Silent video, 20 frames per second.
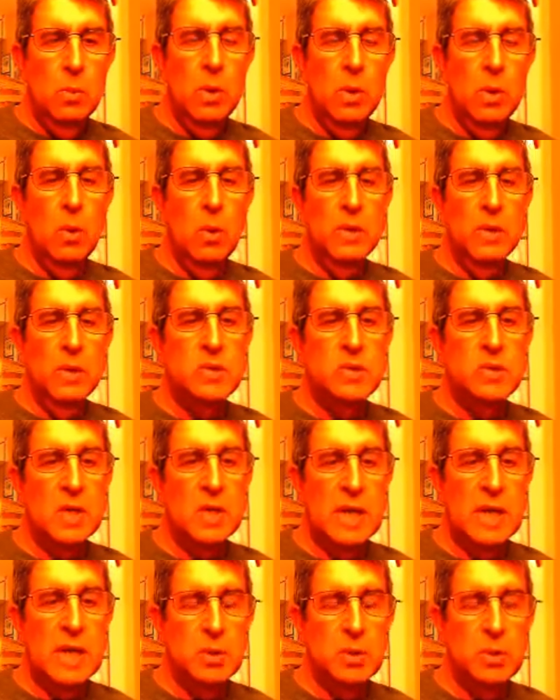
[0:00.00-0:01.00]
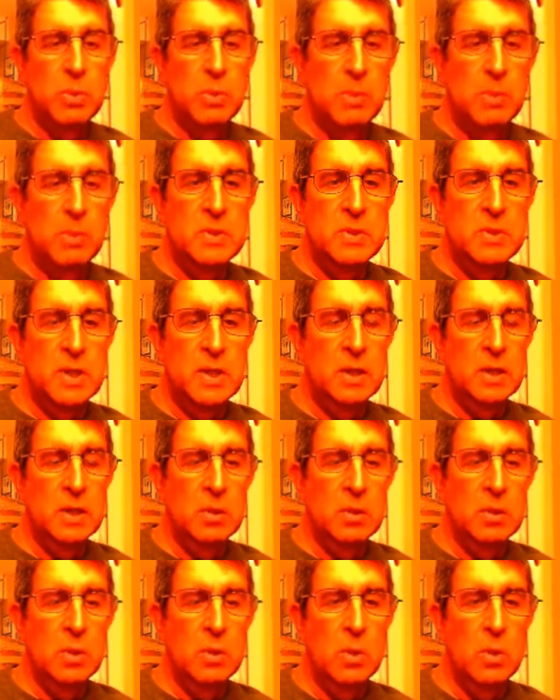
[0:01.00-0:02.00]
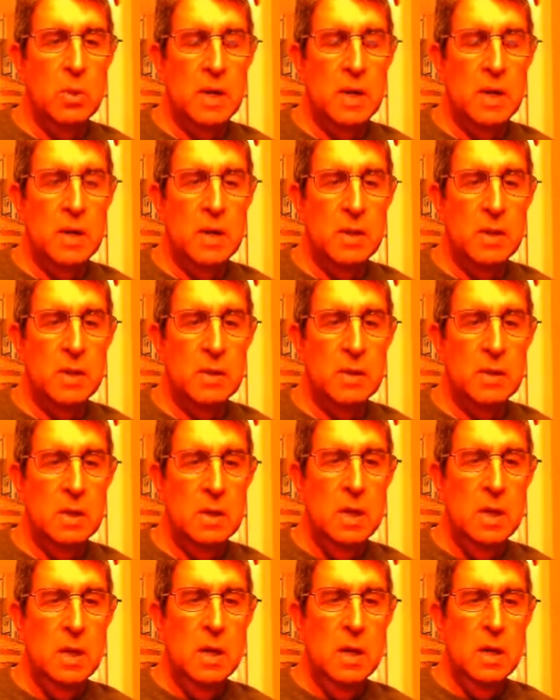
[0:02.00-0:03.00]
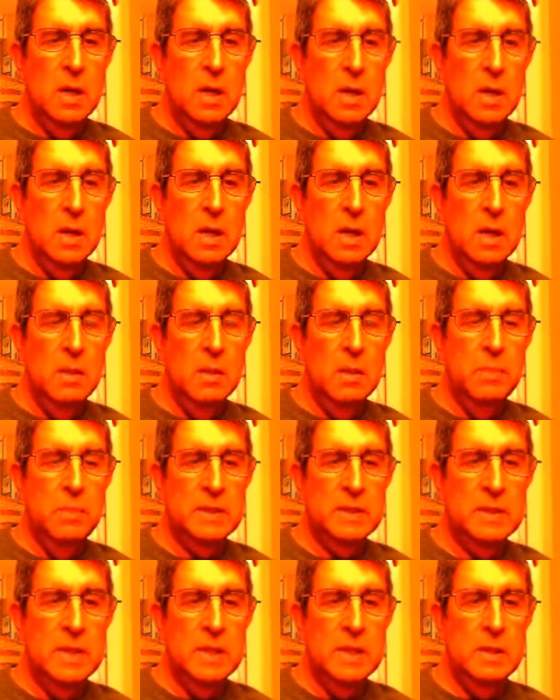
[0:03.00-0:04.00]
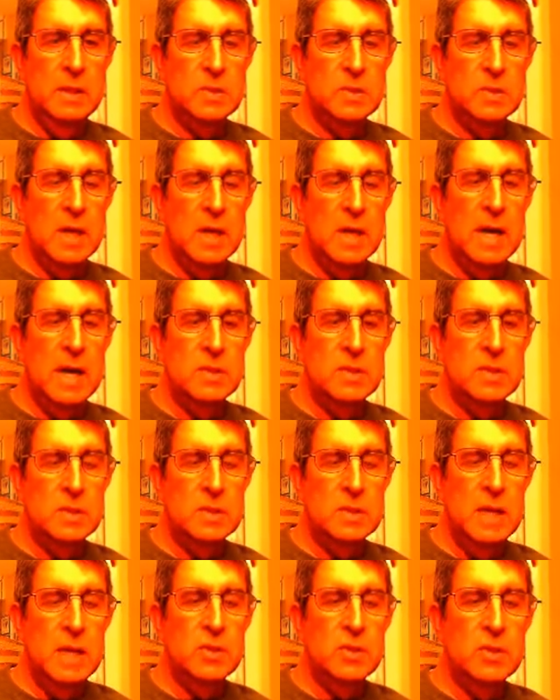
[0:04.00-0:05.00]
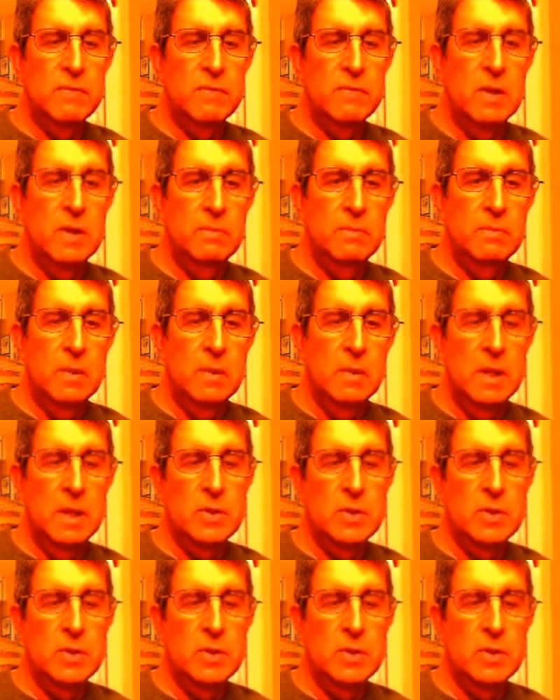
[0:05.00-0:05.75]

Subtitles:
where all the sides are perpendicular to one another, but the sides, each of the